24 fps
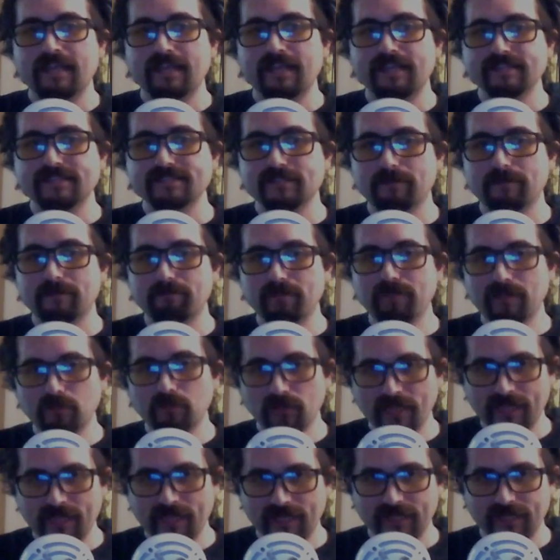some
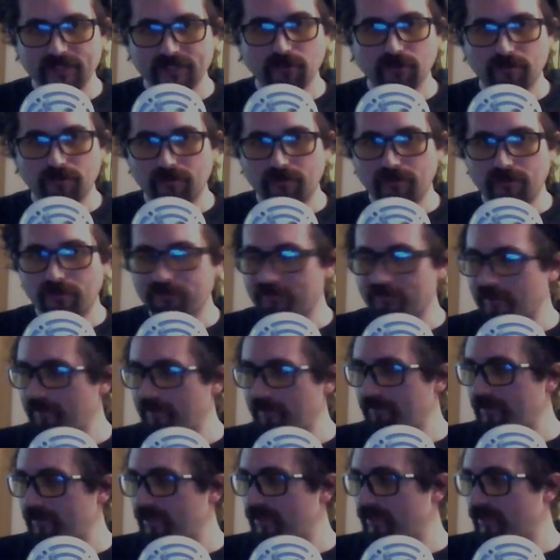bubble-headed girl from
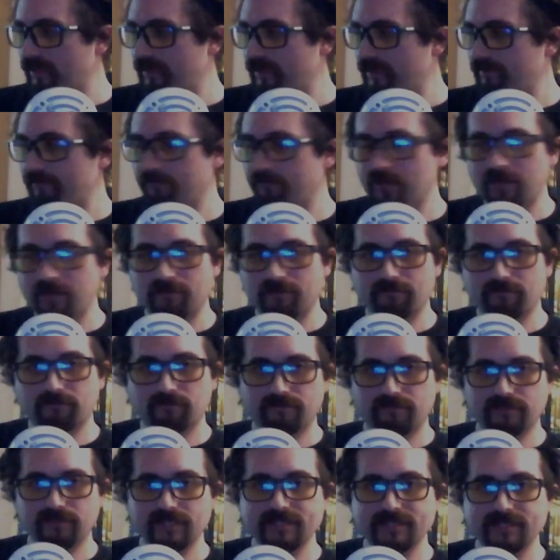the
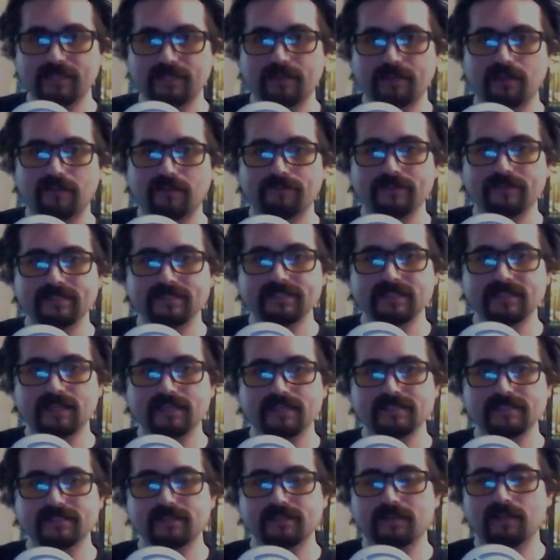leasing office
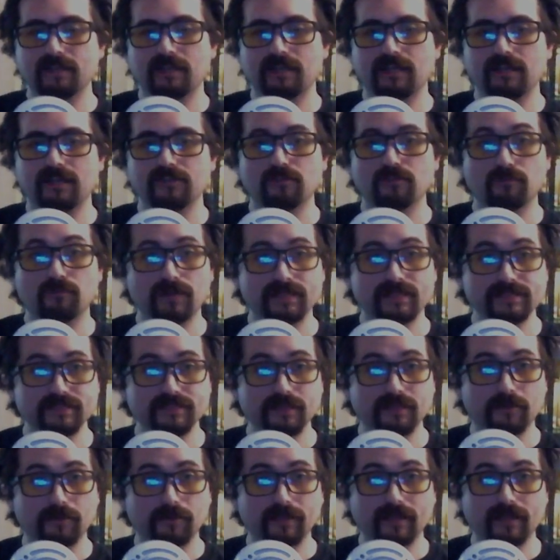says the rent's
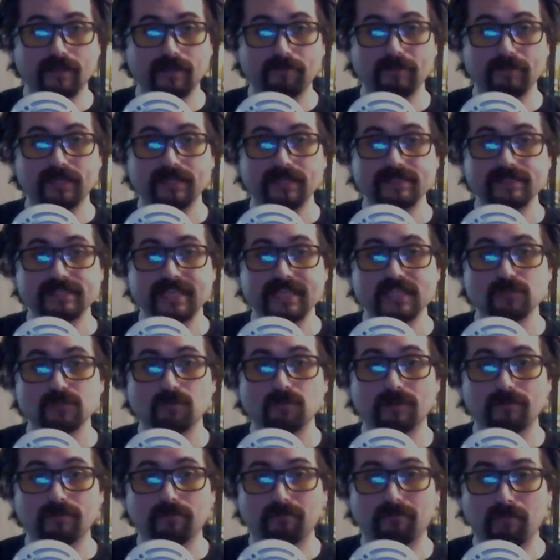going up because that's
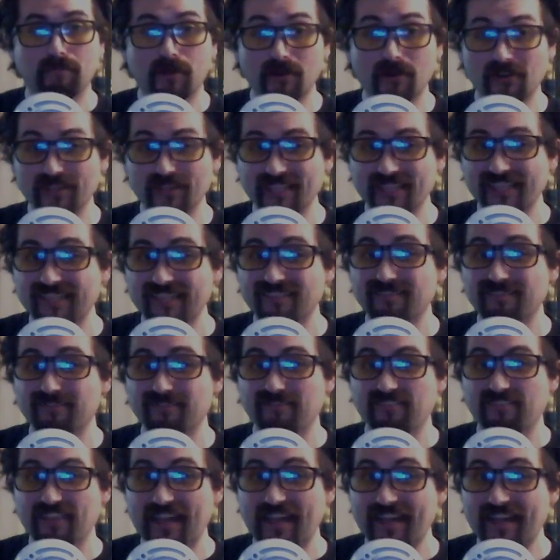what market
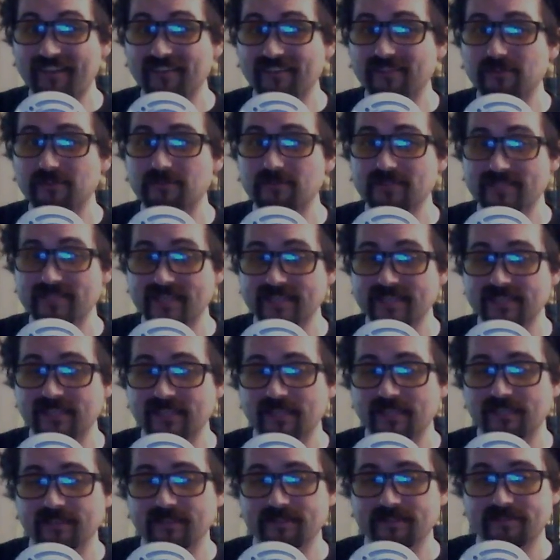value says it
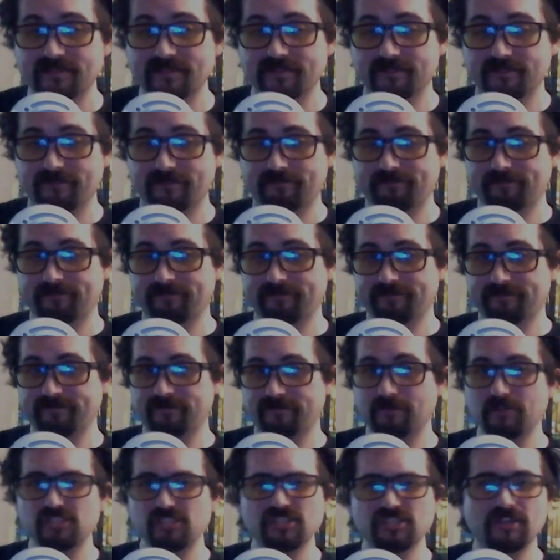is. Let
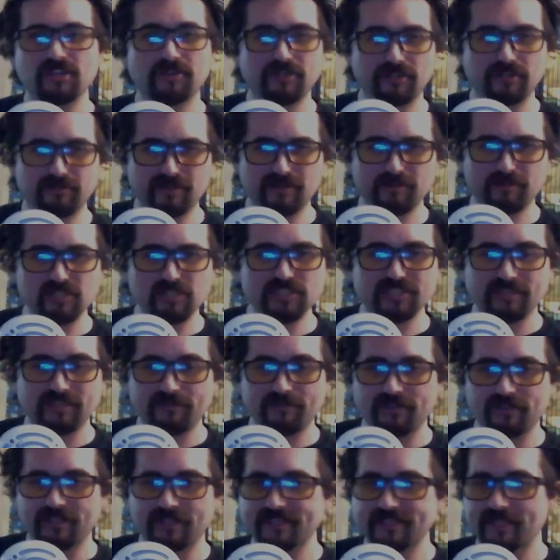me show you. Let me just give you an
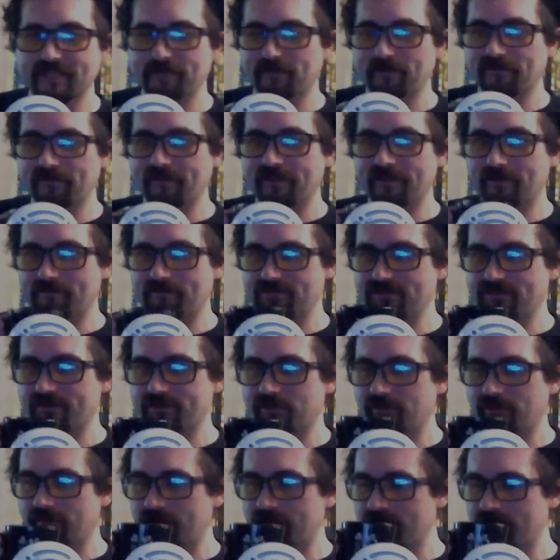example of how
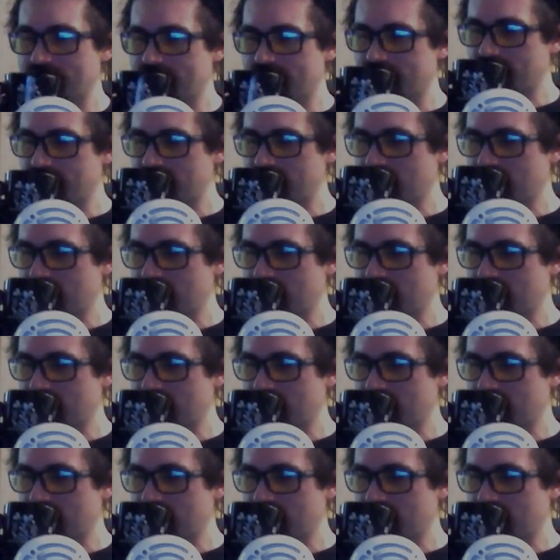absurd this is.